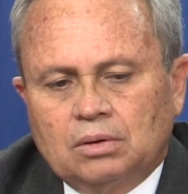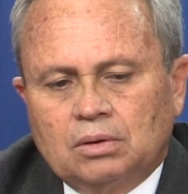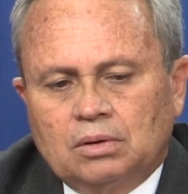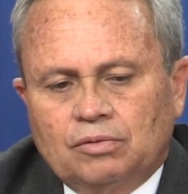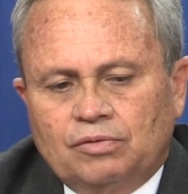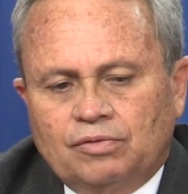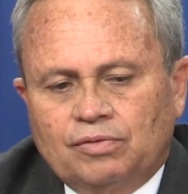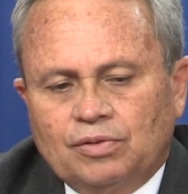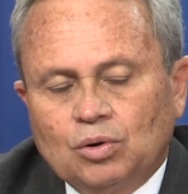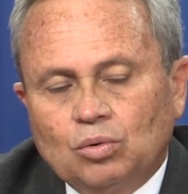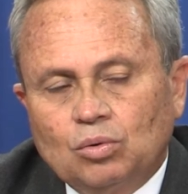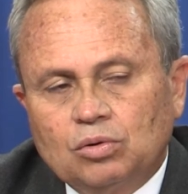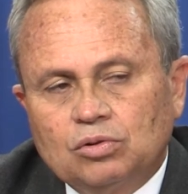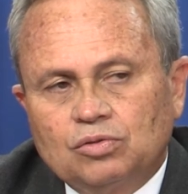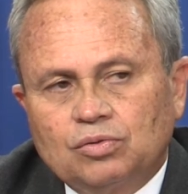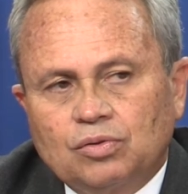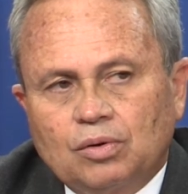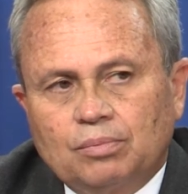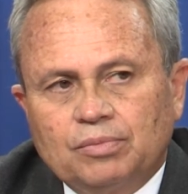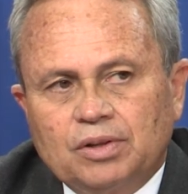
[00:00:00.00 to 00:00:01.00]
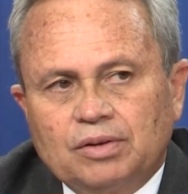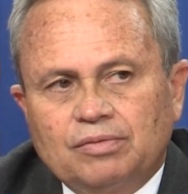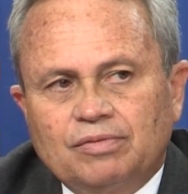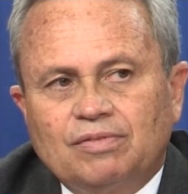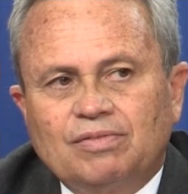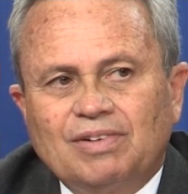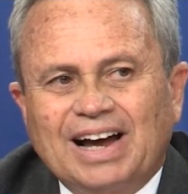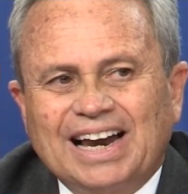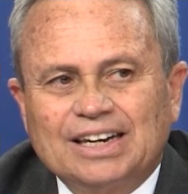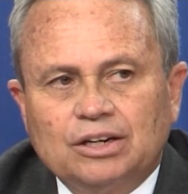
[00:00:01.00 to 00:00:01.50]
flows from the
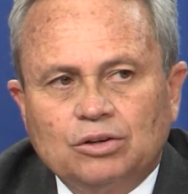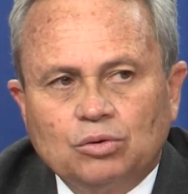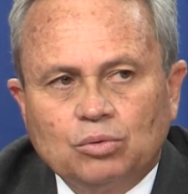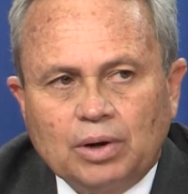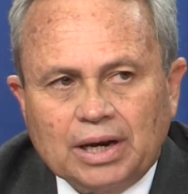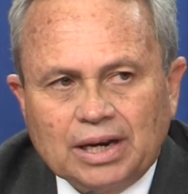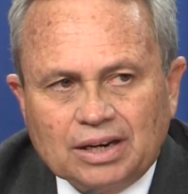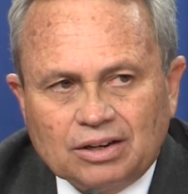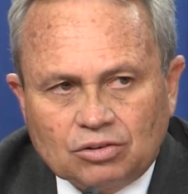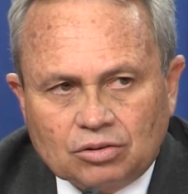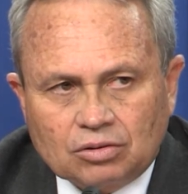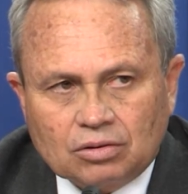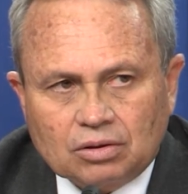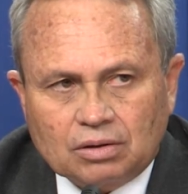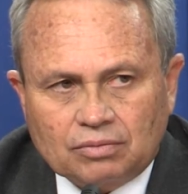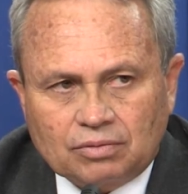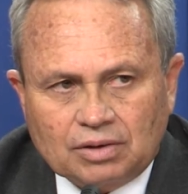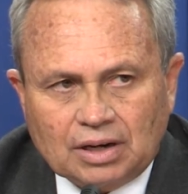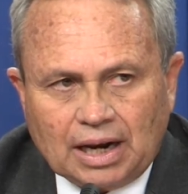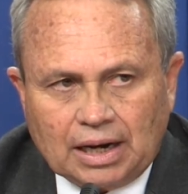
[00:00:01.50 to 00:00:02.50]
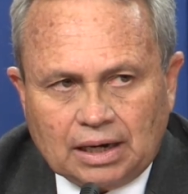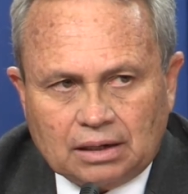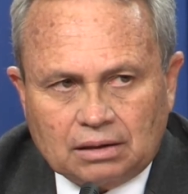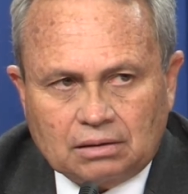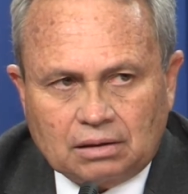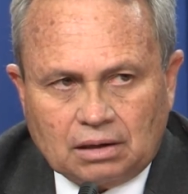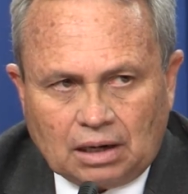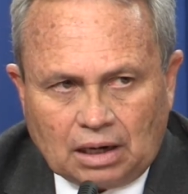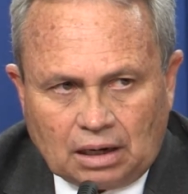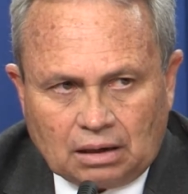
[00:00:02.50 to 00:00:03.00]
Valuation of
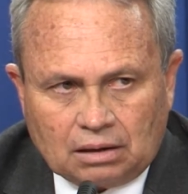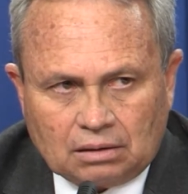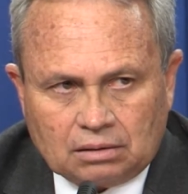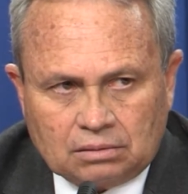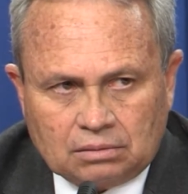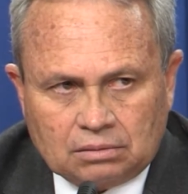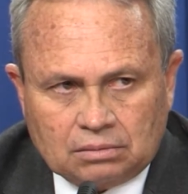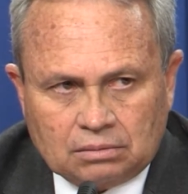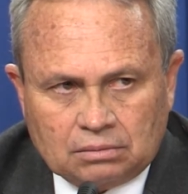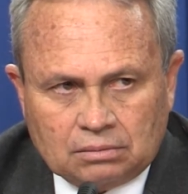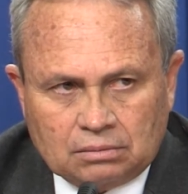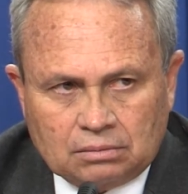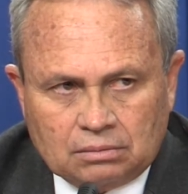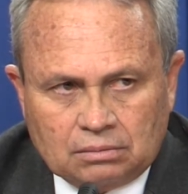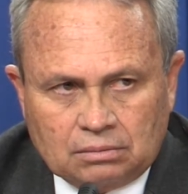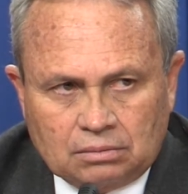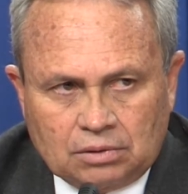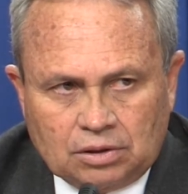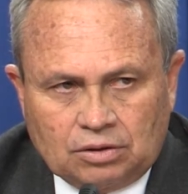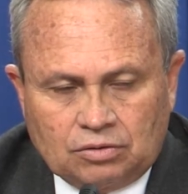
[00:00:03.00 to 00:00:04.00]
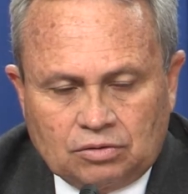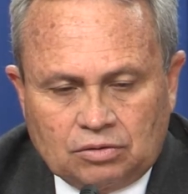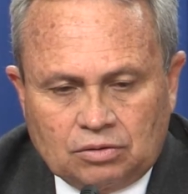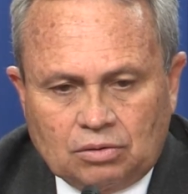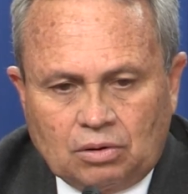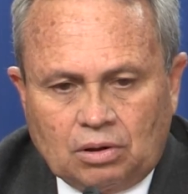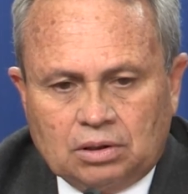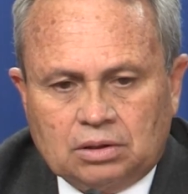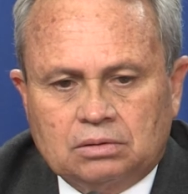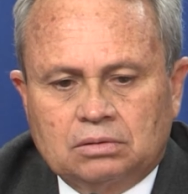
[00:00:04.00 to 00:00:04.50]
Land Act. It is
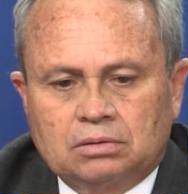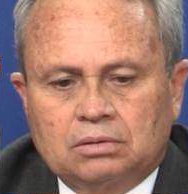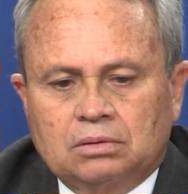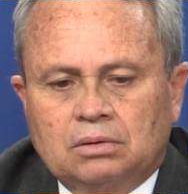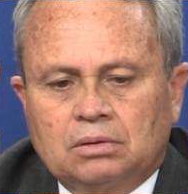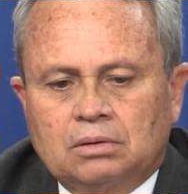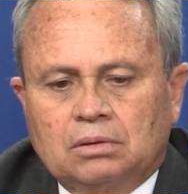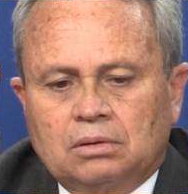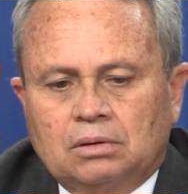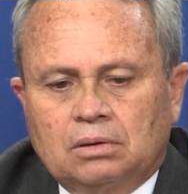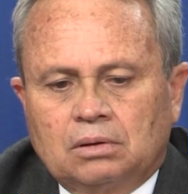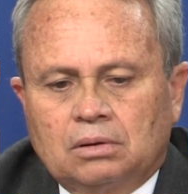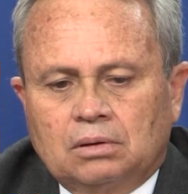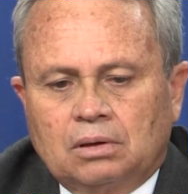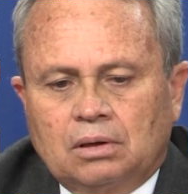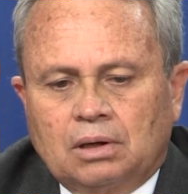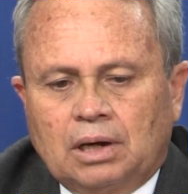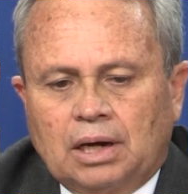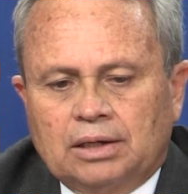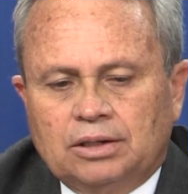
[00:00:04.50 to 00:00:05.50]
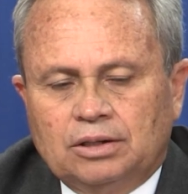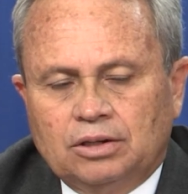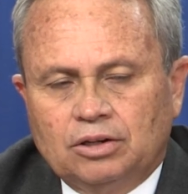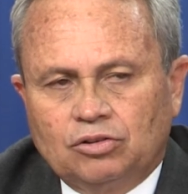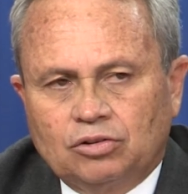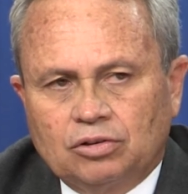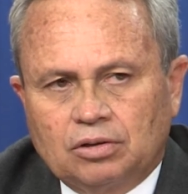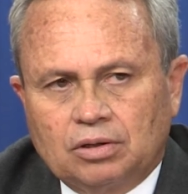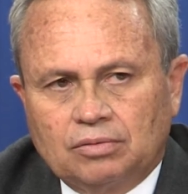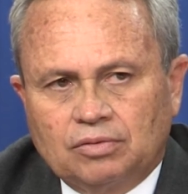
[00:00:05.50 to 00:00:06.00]
not an
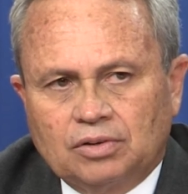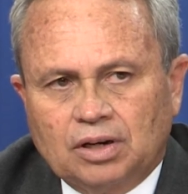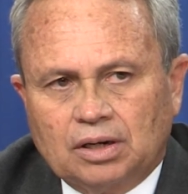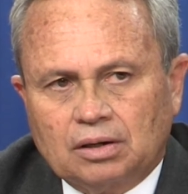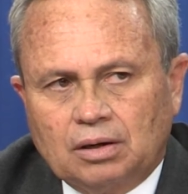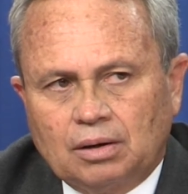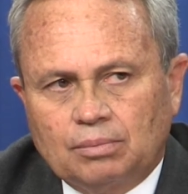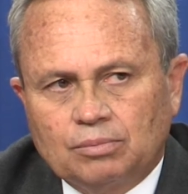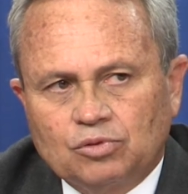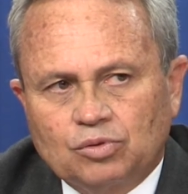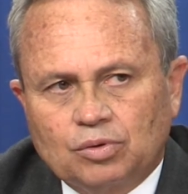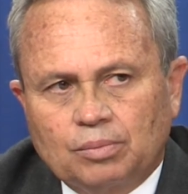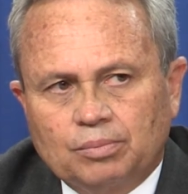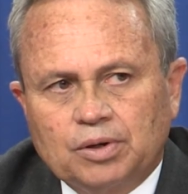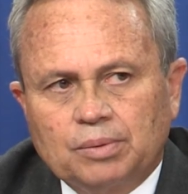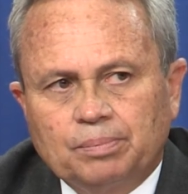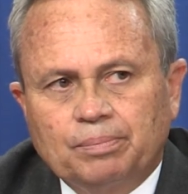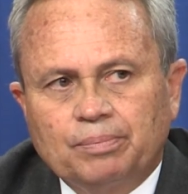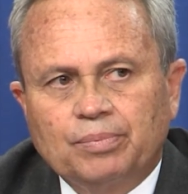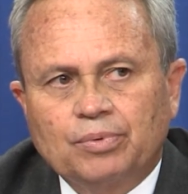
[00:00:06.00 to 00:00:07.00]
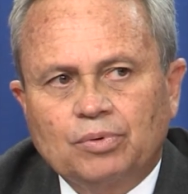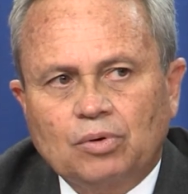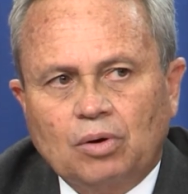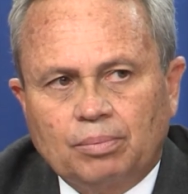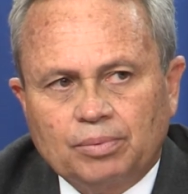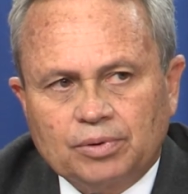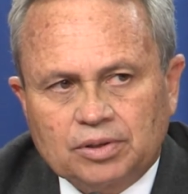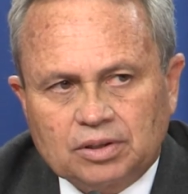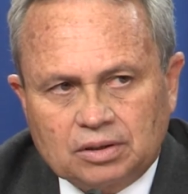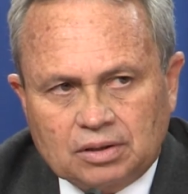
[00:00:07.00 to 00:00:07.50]
initiative that comes from the
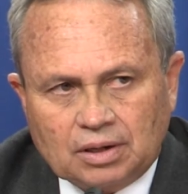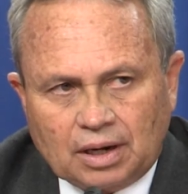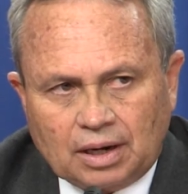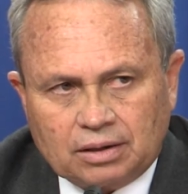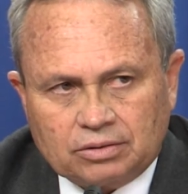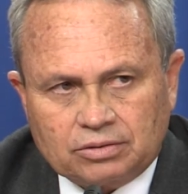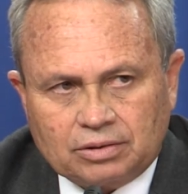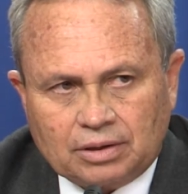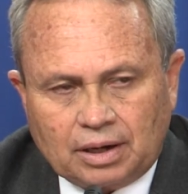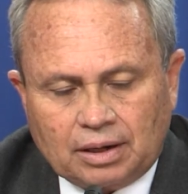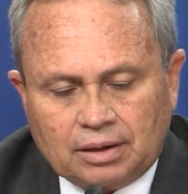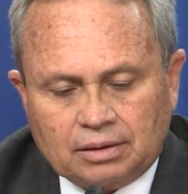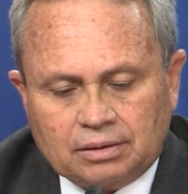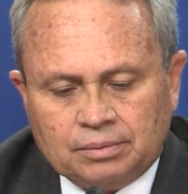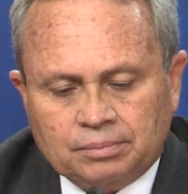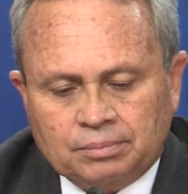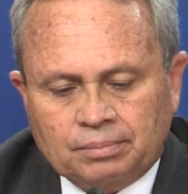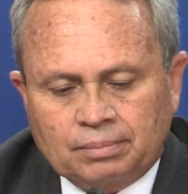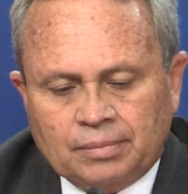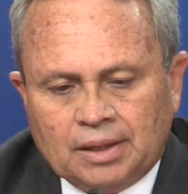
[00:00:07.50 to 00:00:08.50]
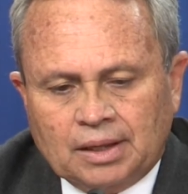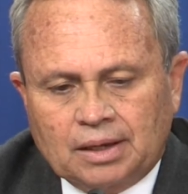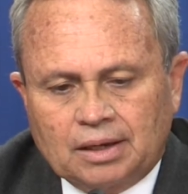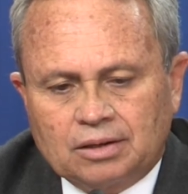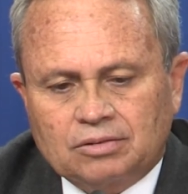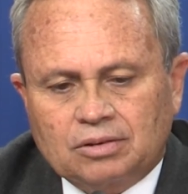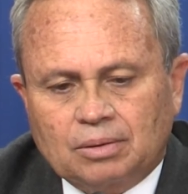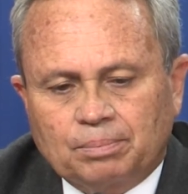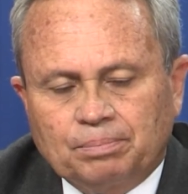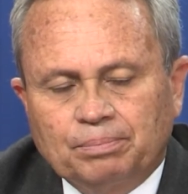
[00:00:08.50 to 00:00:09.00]
Property Tax Act.
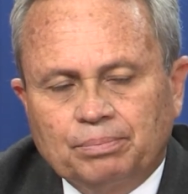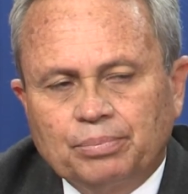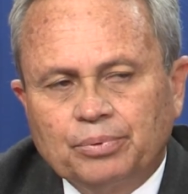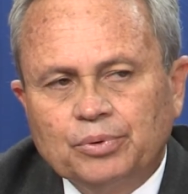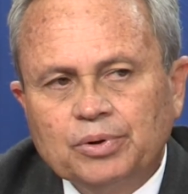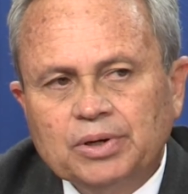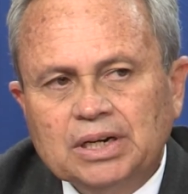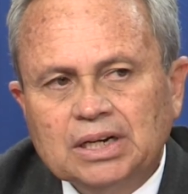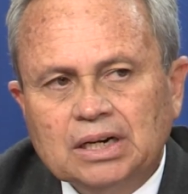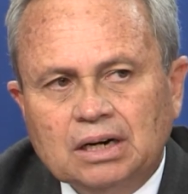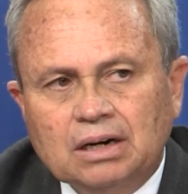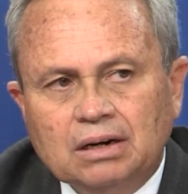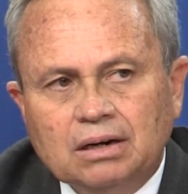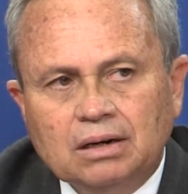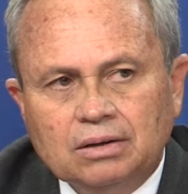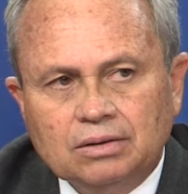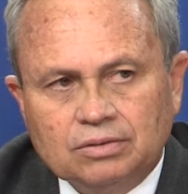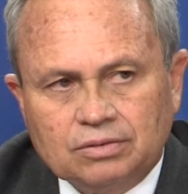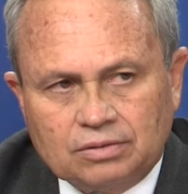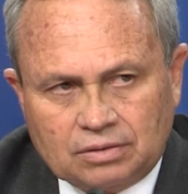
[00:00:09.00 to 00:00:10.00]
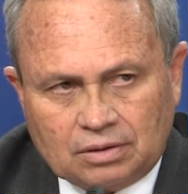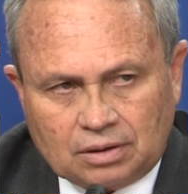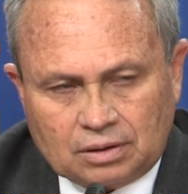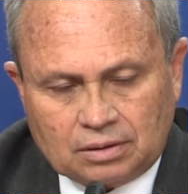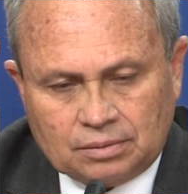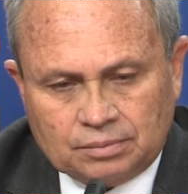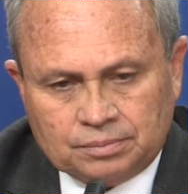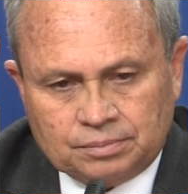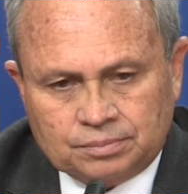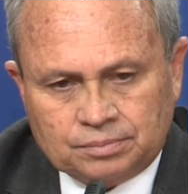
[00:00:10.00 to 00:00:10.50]
It's a precursor